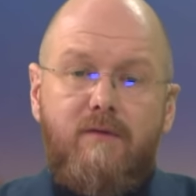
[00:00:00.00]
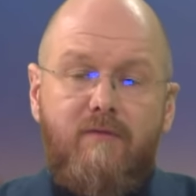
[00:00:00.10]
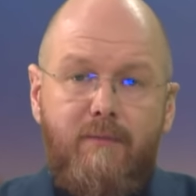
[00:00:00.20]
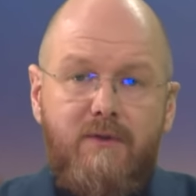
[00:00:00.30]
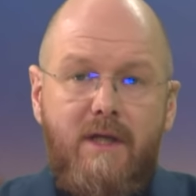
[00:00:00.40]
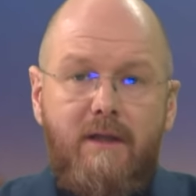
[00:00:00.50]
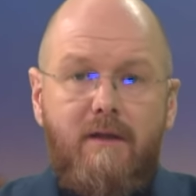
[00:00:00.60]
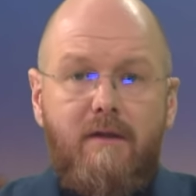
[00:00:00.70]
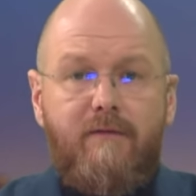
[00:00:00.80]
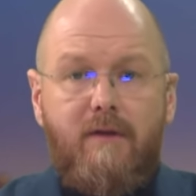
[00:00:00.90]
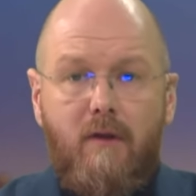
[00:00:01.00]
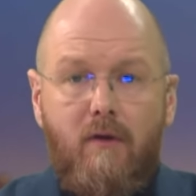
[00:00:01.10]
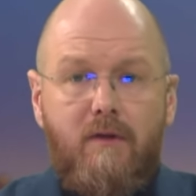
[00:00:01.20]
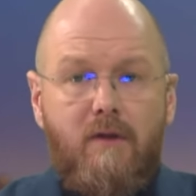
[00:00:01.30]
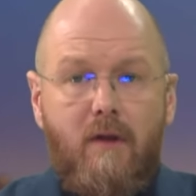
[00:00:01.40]
a representative at
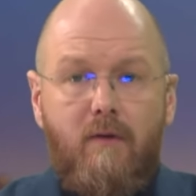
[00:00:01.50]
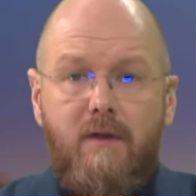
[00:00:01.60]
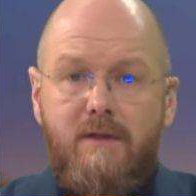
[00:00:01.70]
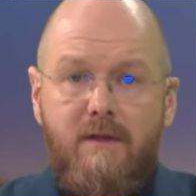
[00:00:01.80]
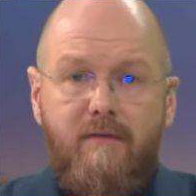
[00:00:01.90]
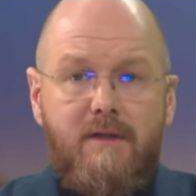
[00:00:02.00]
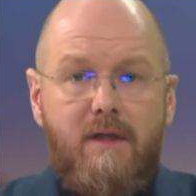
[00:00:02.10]
Locked and Loaded Civic